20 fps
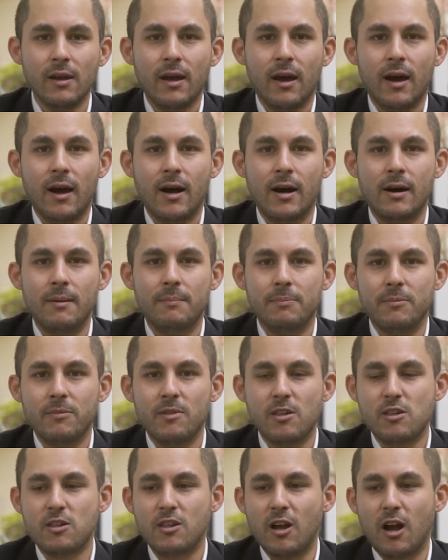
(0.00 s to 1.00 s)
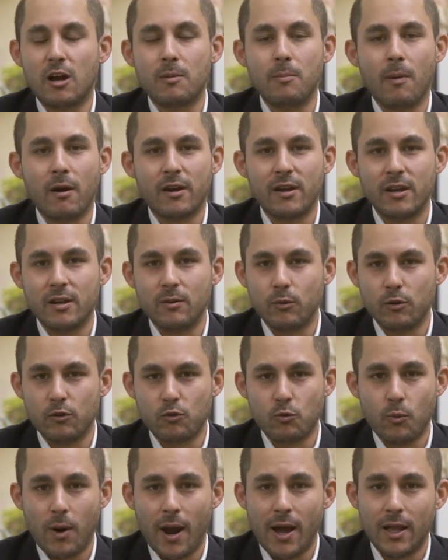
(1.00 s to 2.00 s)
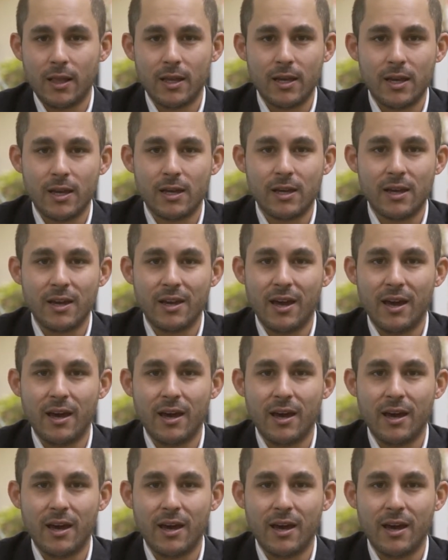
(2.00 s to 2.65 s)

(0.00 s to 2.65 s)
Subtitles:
The stock market was rallying.